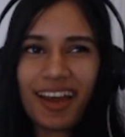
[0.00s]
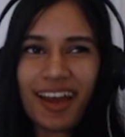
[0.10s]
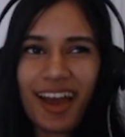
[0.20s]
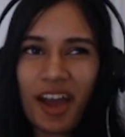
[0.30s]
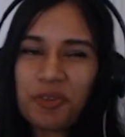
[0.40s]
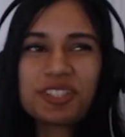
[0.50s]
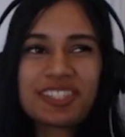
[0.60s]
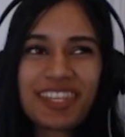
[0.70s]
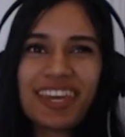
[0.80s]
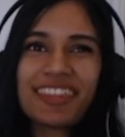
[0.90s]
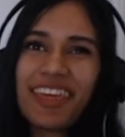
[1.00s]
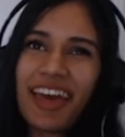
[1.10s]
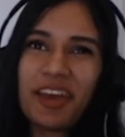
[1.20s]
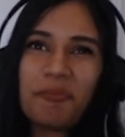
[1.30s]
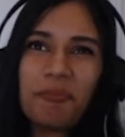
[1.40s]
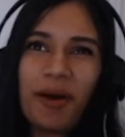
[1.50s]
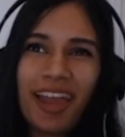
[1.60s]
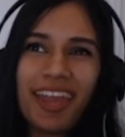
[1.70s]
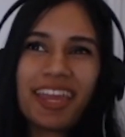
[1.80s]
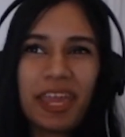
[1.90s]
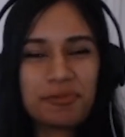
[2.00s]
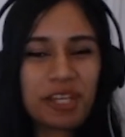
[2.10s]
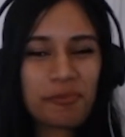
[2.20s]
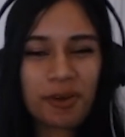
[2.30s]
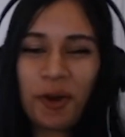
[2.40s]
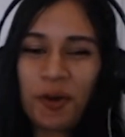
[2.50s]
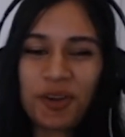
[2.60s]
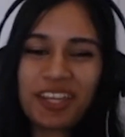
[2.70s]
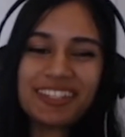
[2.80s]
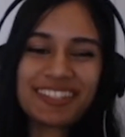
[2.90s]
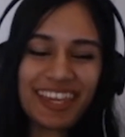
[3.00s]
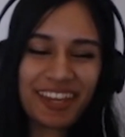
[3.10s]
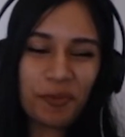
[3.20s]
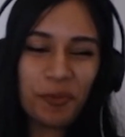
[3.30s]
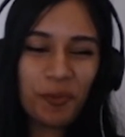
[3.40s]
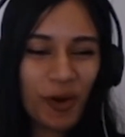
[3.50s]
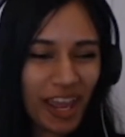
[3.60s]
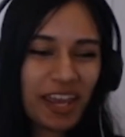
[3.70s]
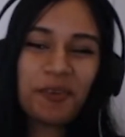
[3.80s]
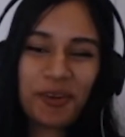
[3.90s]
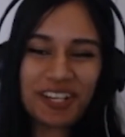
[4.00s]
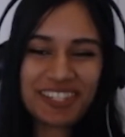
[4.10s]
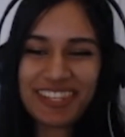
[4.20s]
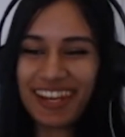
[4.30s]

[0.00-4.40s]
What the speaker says: I would say that my game jam code is way worse than